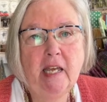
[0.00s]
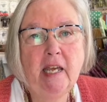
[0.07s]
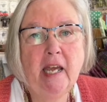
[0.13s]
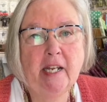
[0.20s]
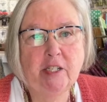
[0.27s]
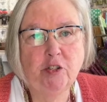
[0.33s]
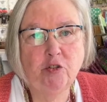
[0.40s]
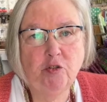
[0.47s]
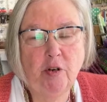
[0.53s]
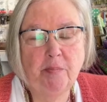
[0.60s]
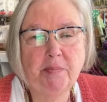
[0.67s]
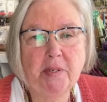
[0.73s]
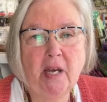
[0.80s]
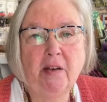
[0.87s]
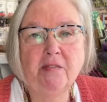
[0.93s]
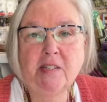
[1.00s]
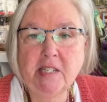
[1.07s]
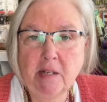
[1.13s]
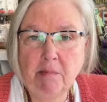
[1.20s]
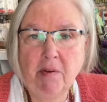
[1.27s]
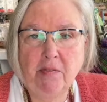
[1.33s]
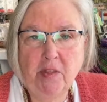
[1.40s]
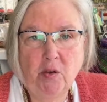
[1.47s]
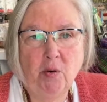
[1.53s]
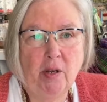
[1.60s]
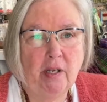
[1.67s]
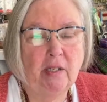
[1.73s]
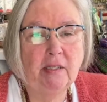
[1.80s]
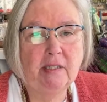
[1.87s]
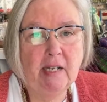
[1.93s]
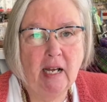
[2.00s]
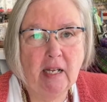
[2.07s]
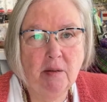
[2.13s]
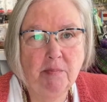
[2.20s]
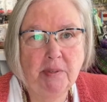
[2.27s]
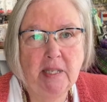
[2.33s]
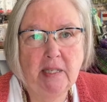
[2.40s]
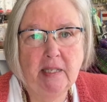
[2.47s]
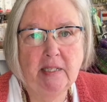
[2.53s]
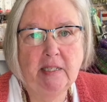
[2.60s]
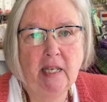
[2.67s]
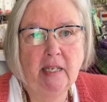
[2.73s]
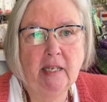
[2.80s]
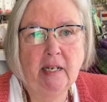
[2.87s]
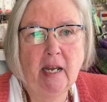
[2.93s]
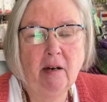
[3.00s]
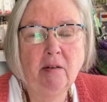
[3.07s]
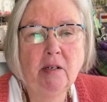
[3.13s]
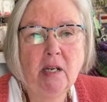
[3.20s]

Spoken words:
and stripped of some of the oil, not completely taken out.